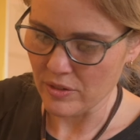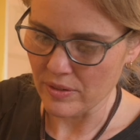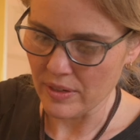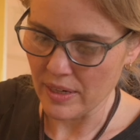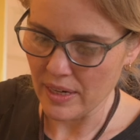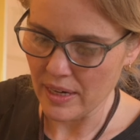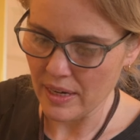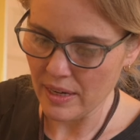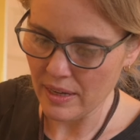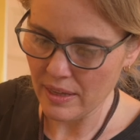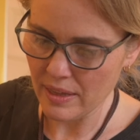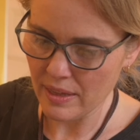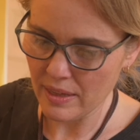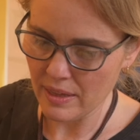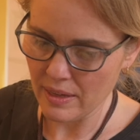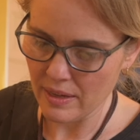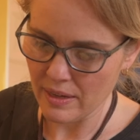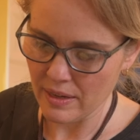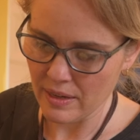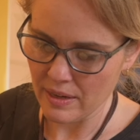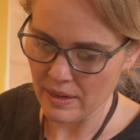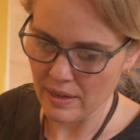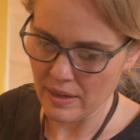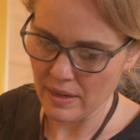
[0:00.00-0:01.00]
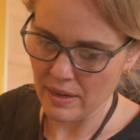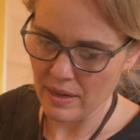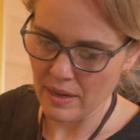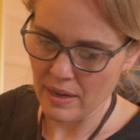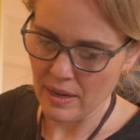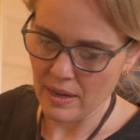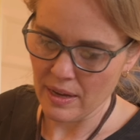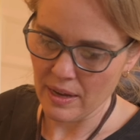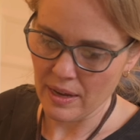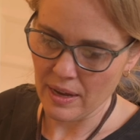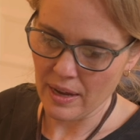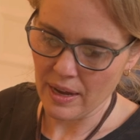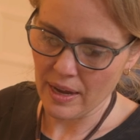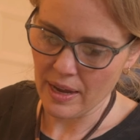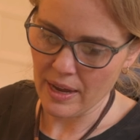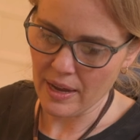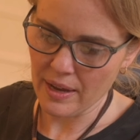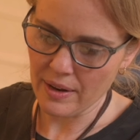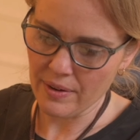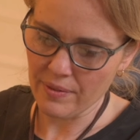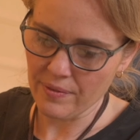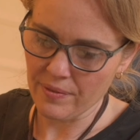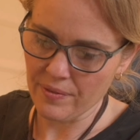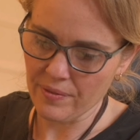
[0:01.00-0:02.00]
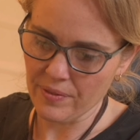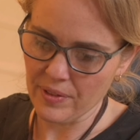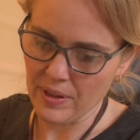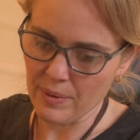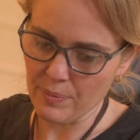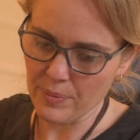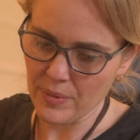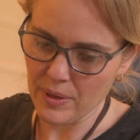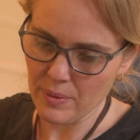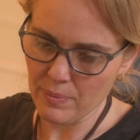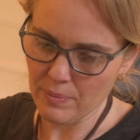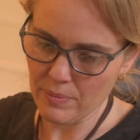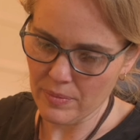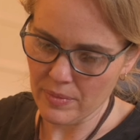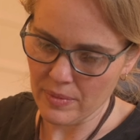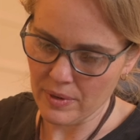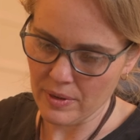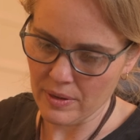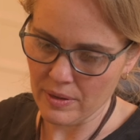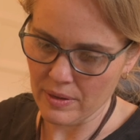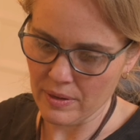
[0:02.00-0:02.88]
underneath and flip them.